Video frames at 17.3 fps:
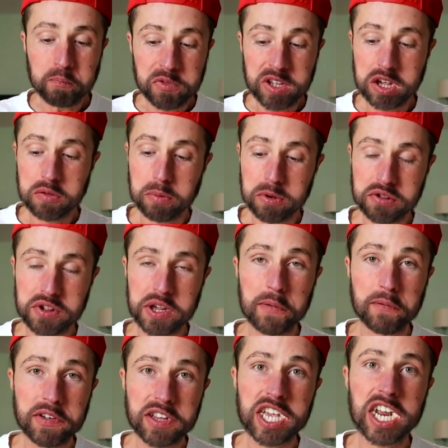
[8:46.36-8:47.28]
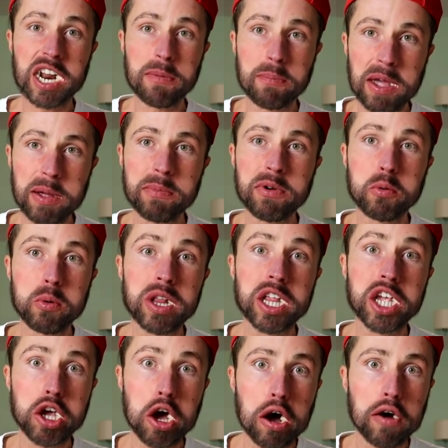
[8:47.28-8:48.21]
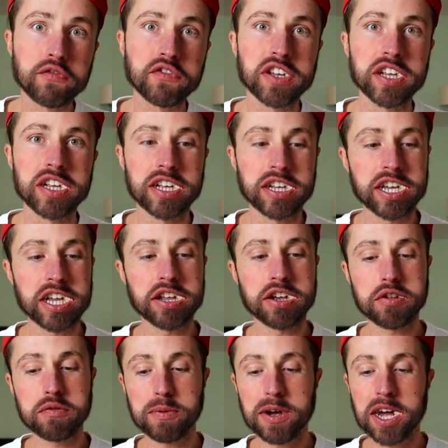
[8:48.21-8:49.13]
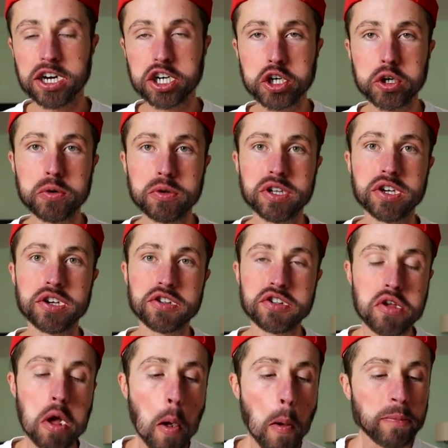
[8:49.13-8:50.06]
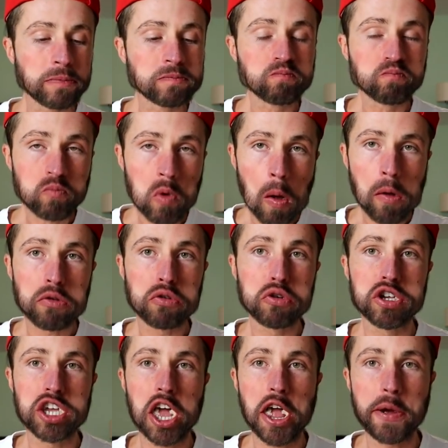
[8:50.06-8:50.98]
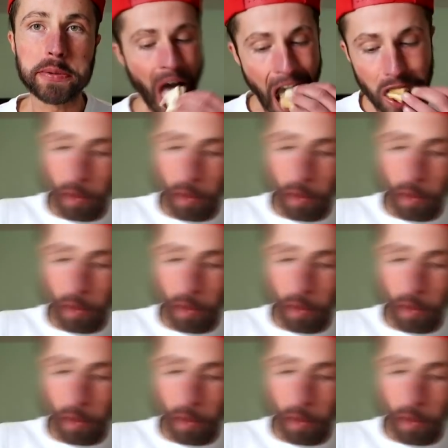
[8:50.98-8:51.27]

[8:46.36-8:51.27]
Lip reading: This was something that I make me really often, and that is why I show you this today.